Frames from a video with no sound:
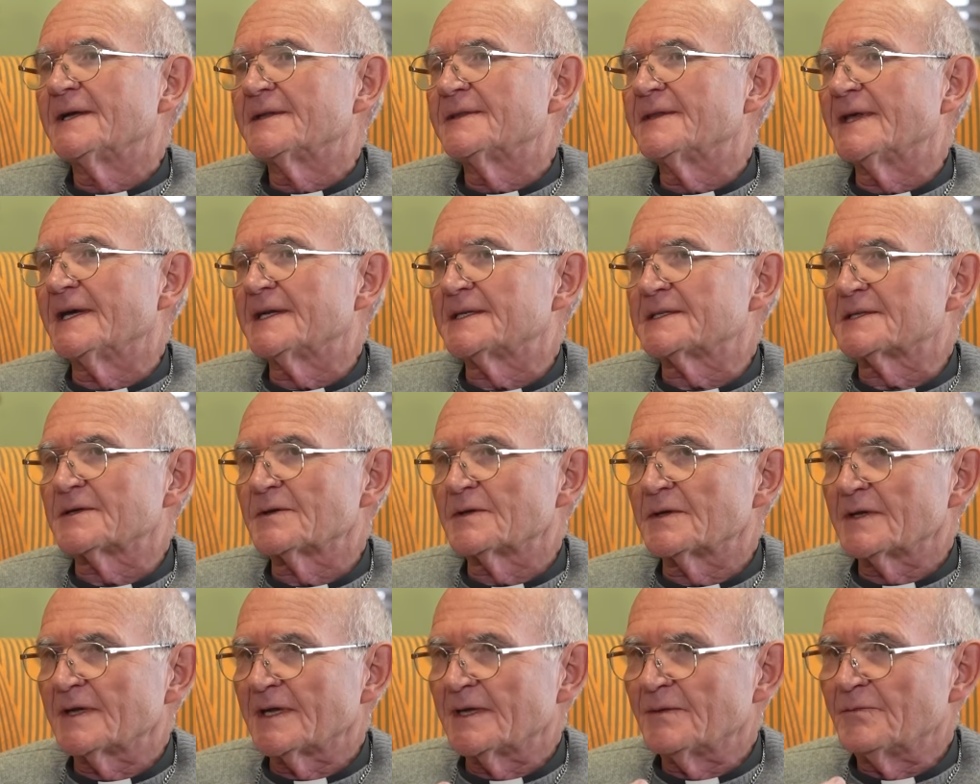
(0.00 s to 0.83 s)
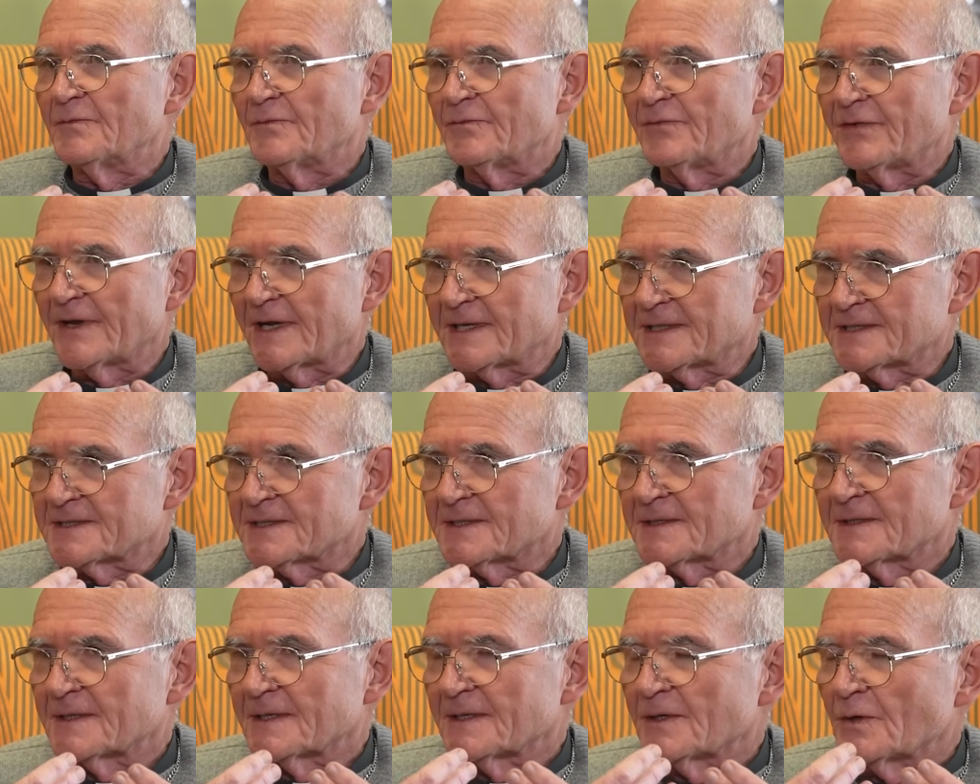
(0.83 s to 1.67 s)
that in
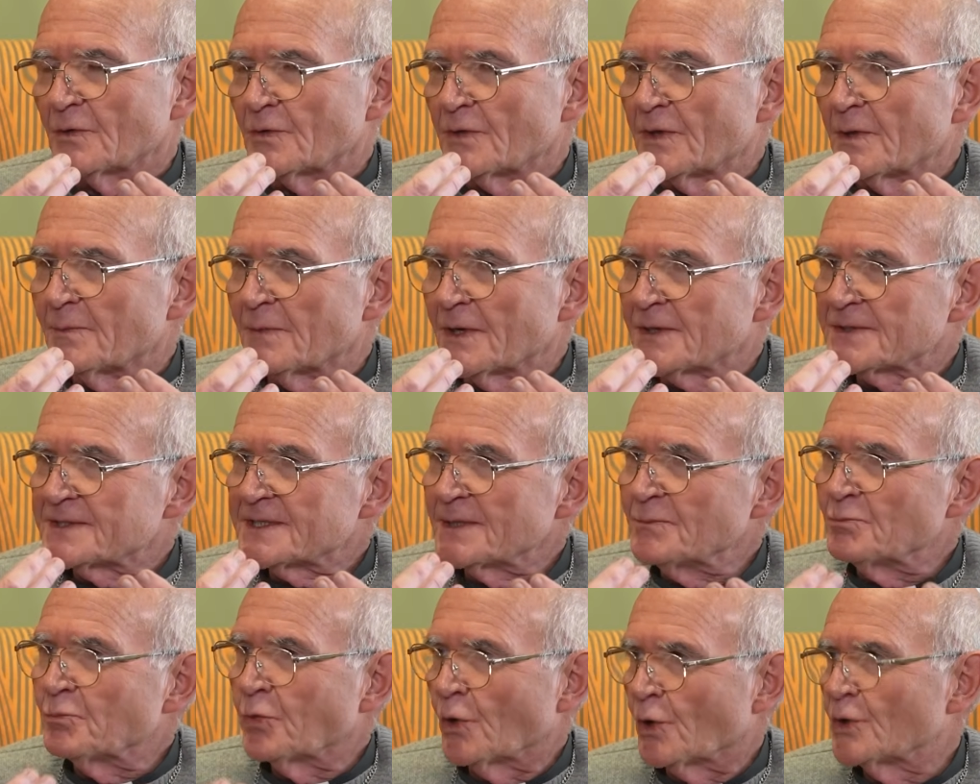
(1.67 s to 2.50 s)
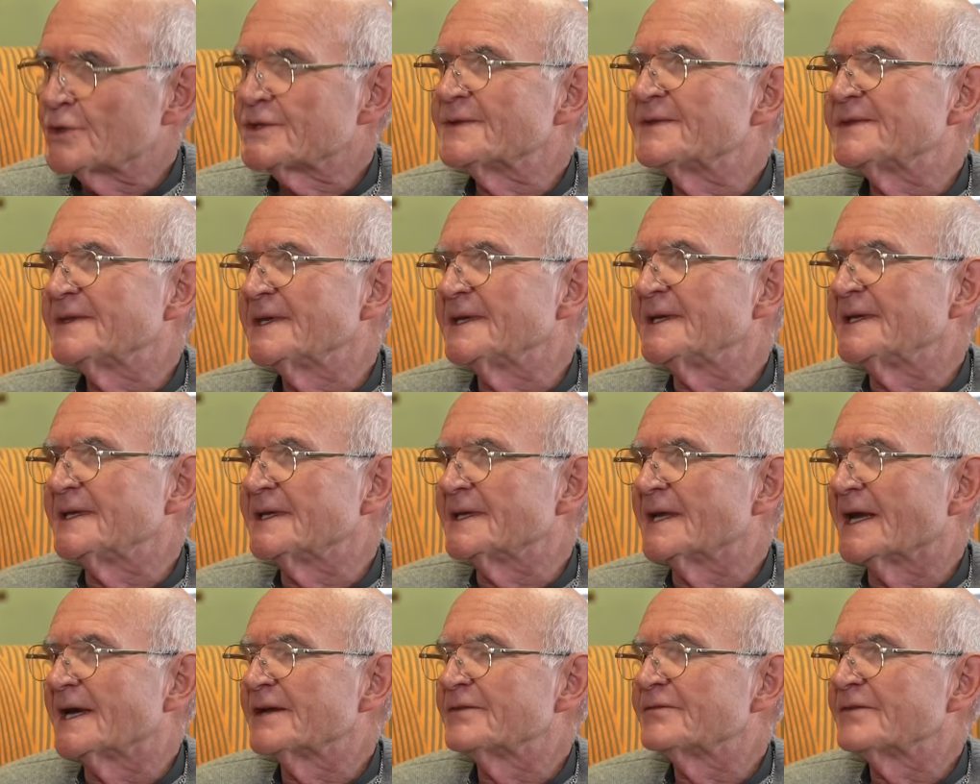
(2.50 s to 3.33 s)
fact the most important thing in
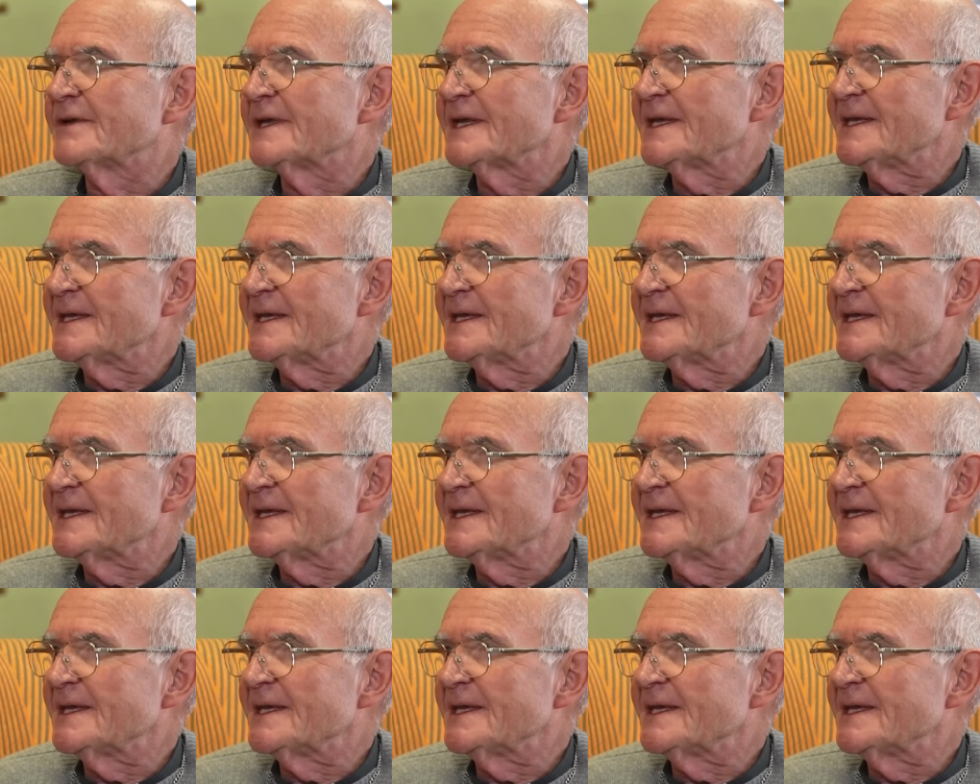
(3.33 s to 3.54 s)
life